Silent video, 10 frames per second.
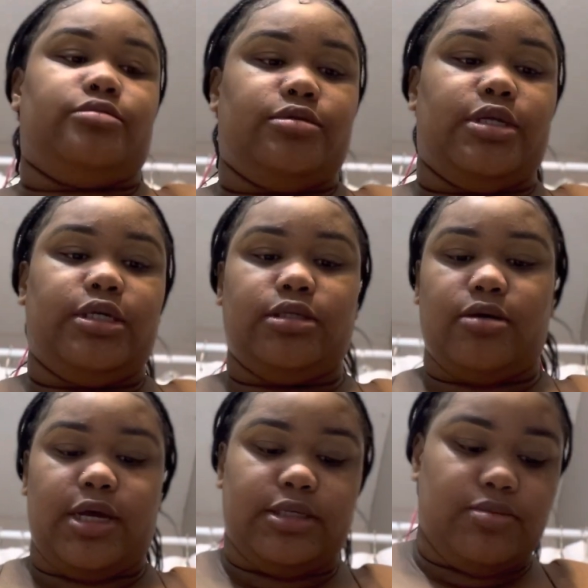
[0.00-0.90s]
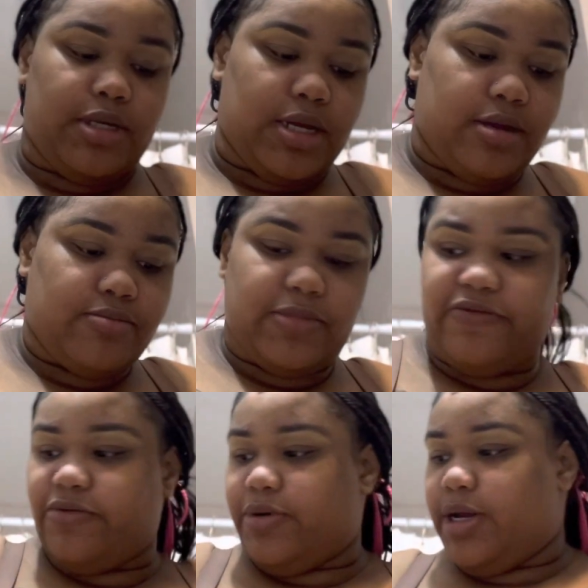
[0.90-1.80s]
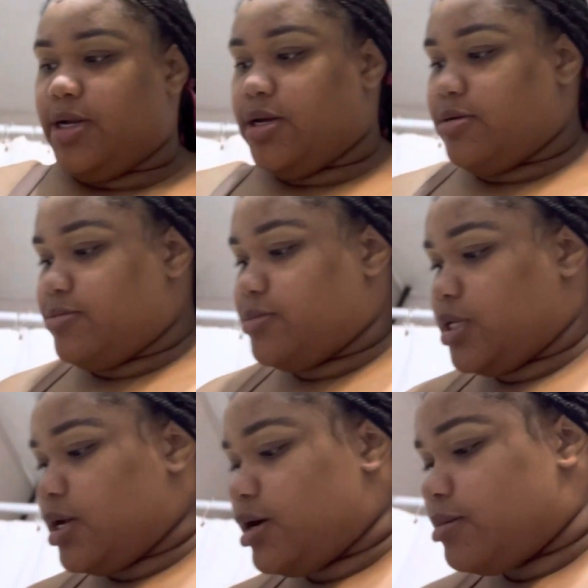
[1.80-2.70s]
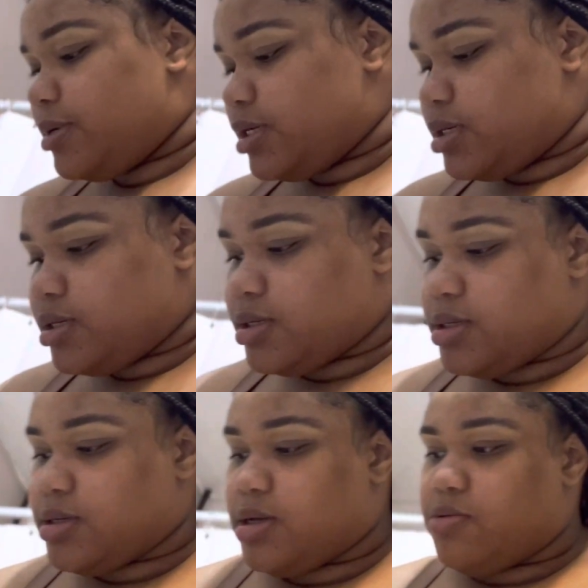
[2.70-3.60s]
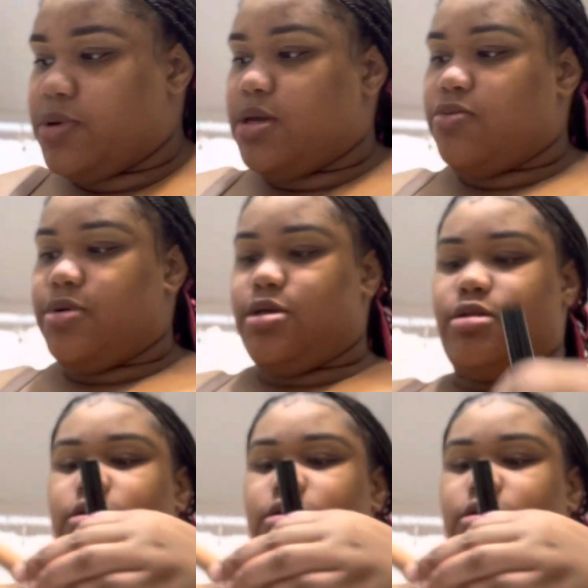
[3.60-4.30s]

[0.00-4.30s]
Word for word: that's gonna have to be that for right now. Now I'm gonna go in with